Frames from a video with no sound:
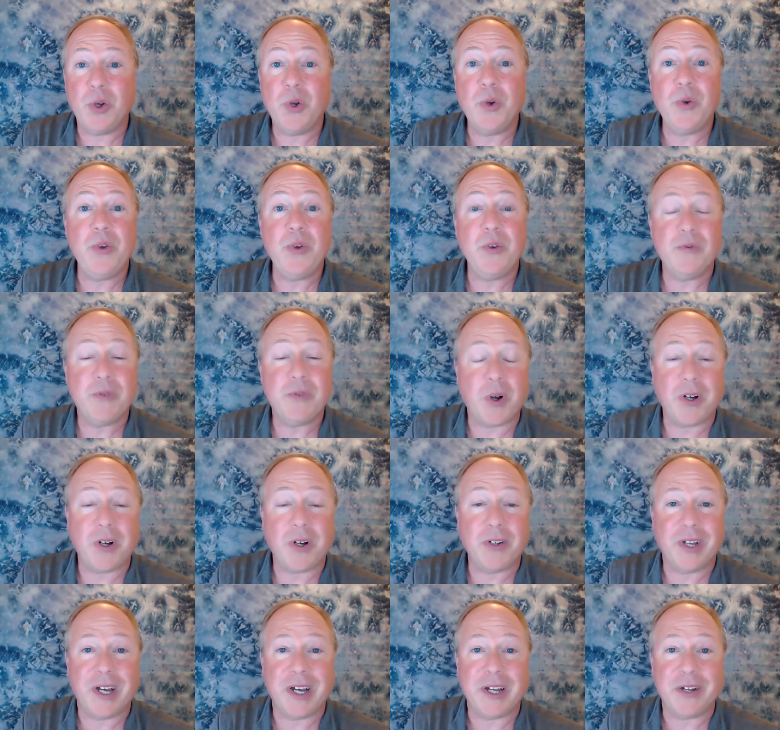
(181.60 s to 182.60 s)
who you've
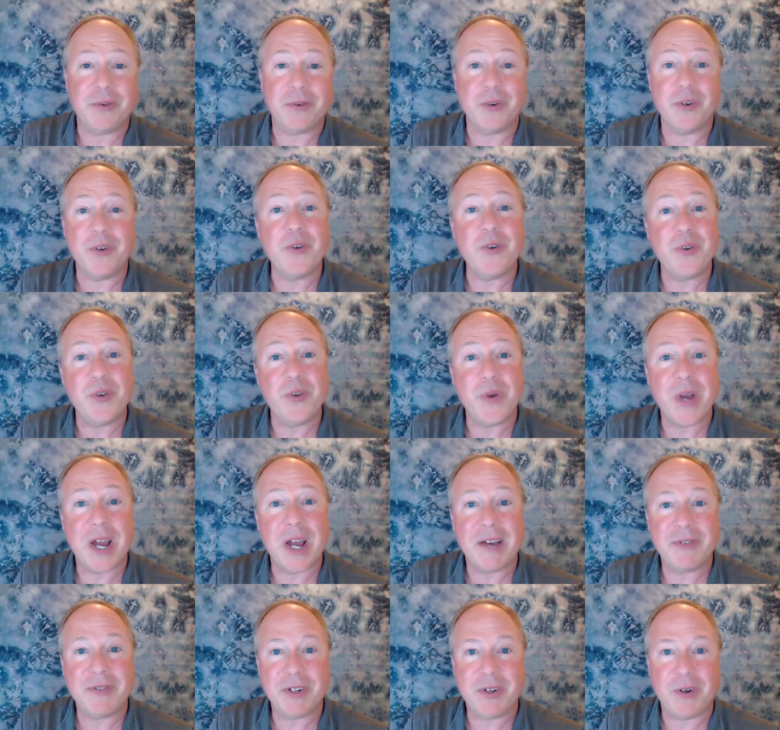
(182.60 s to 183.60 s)
called on or who you
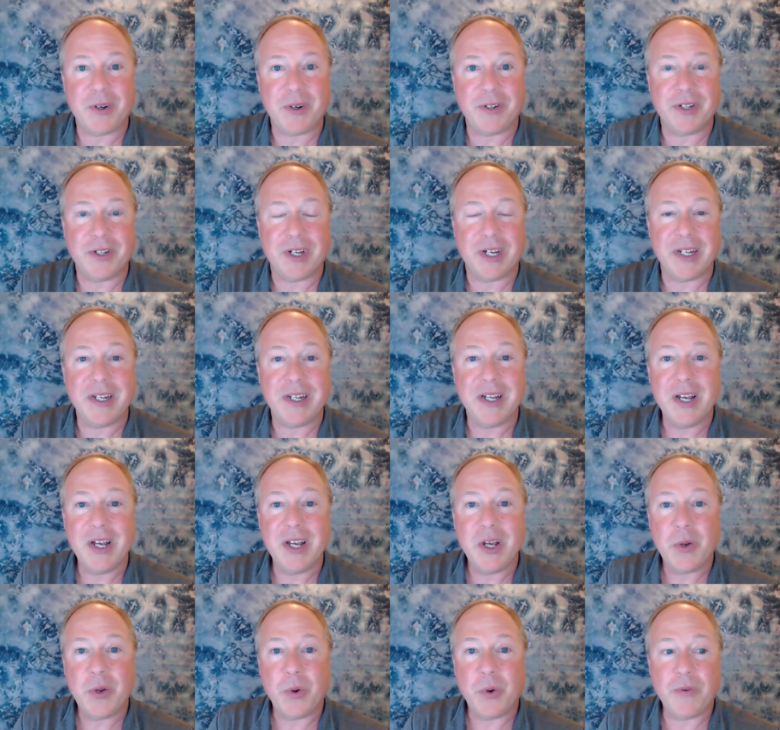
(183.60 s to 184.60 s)
haven't called on,
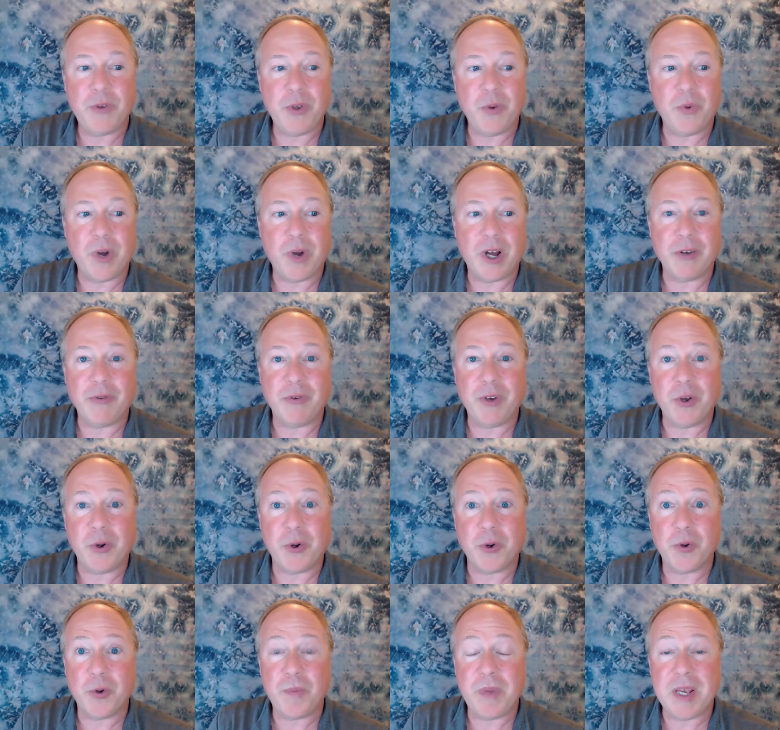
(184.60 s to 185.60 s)
or if you want to
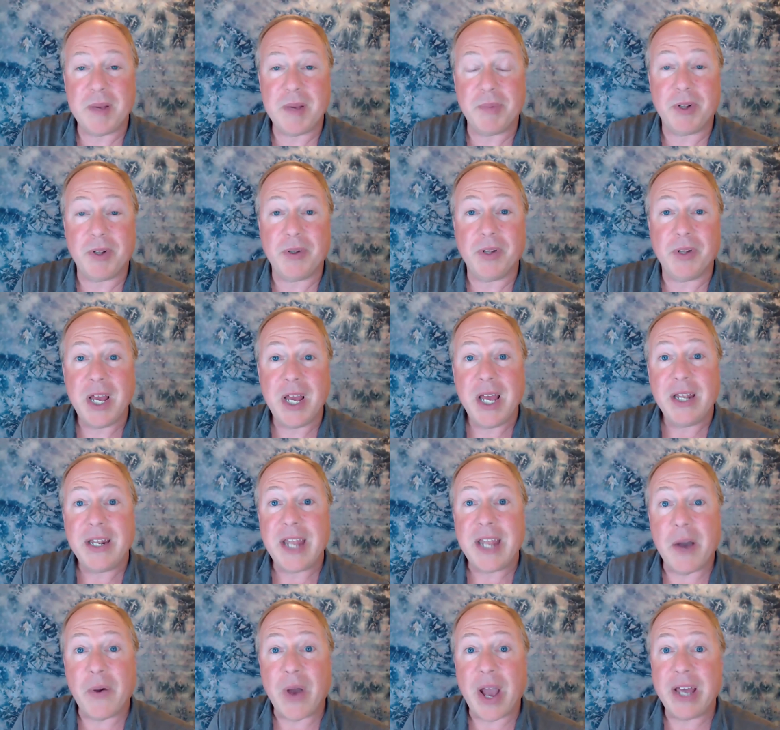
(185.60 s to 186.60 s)
reorder people.
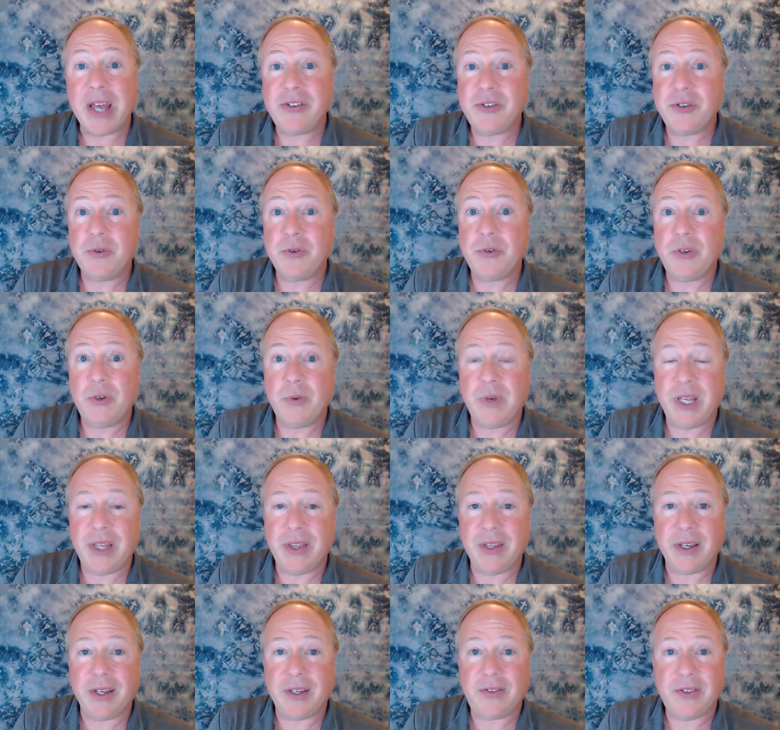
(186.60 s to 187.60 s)
Now, as you're doing
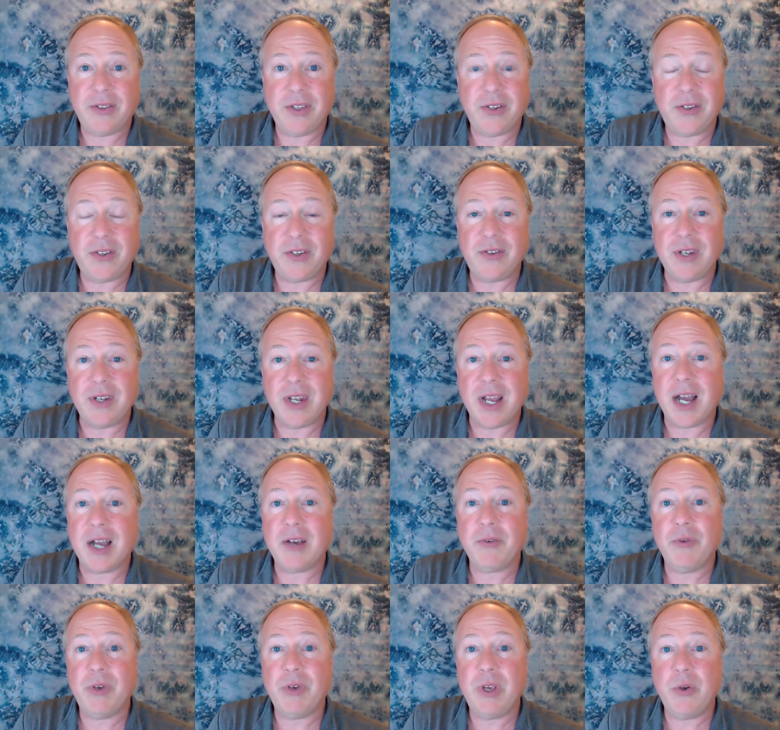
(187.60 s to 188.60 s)
this, this is
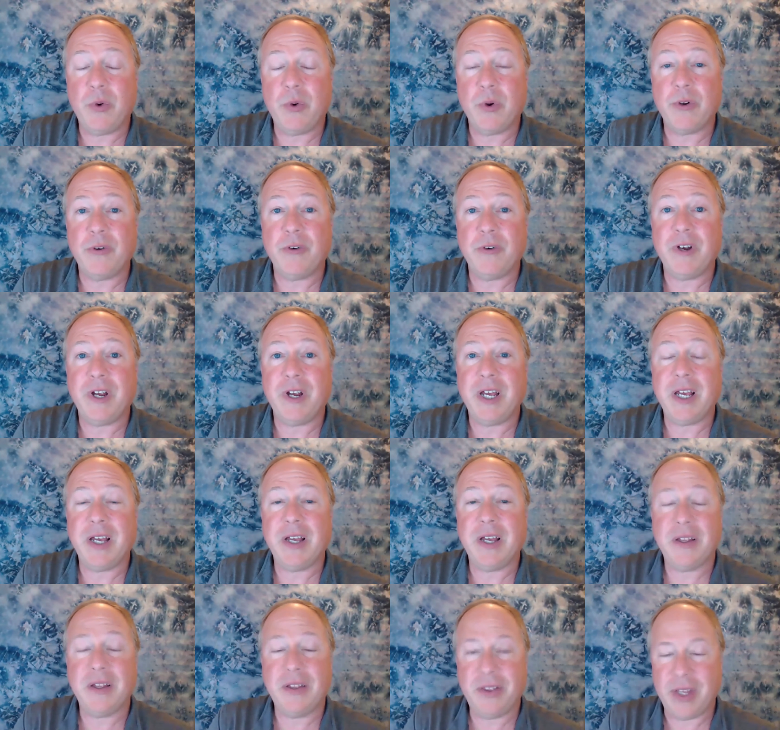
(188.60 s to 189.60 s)
not
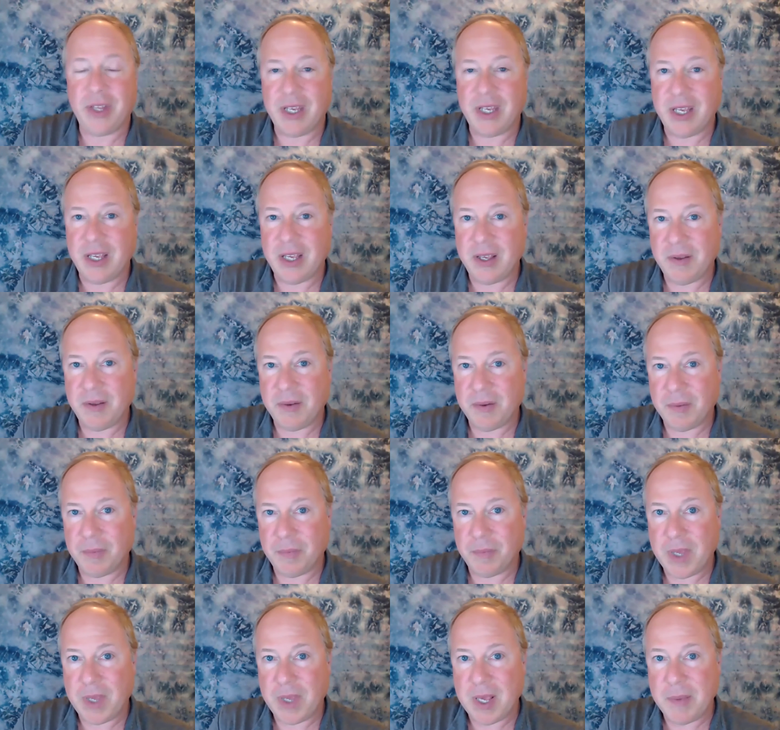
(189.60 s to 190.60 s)
reordering the
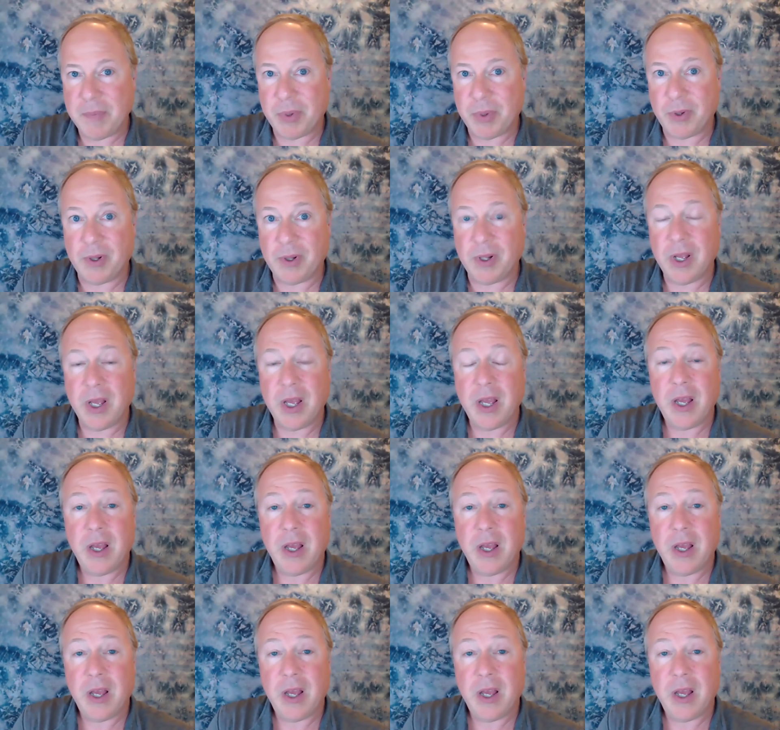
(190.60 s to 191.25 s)
people